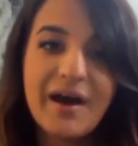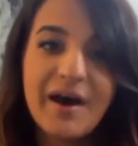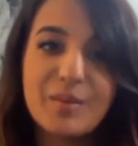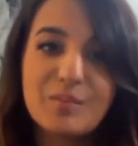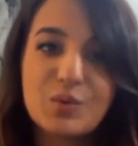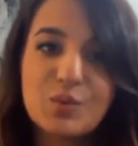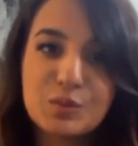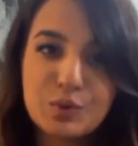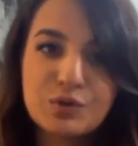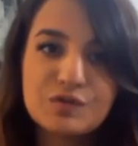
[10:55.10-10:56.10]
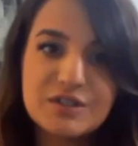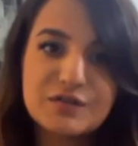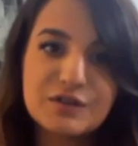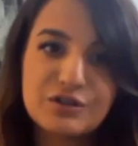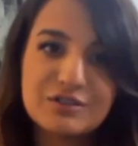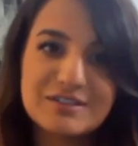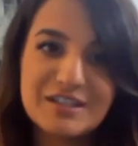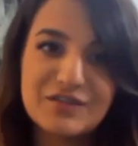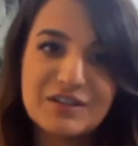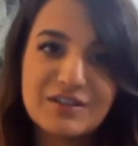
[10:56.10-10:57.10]
um, but will prove difficult
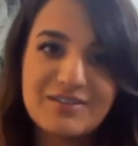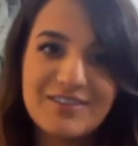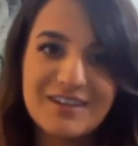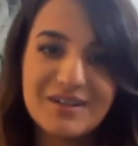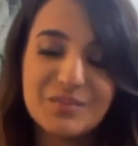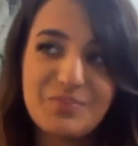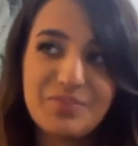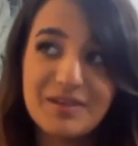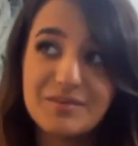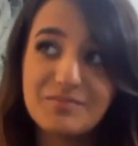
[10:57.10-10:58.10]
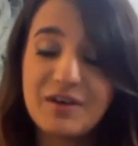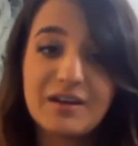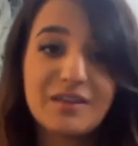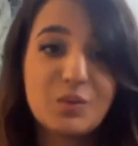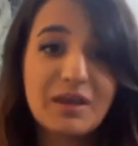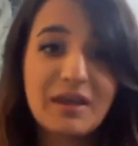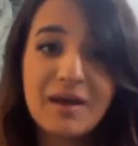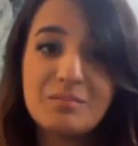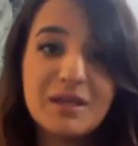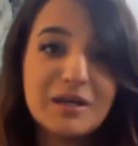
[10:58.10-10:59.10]
given the, the fact that we
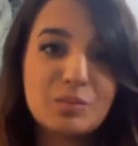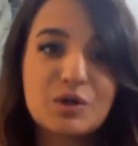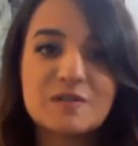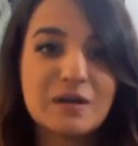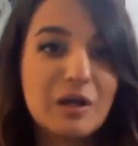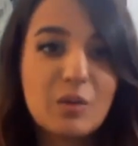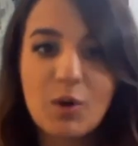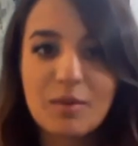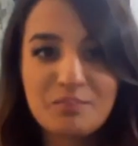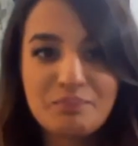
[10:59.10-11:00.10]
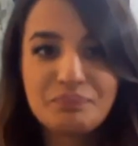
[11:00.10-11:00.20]
can't meet in person anymore.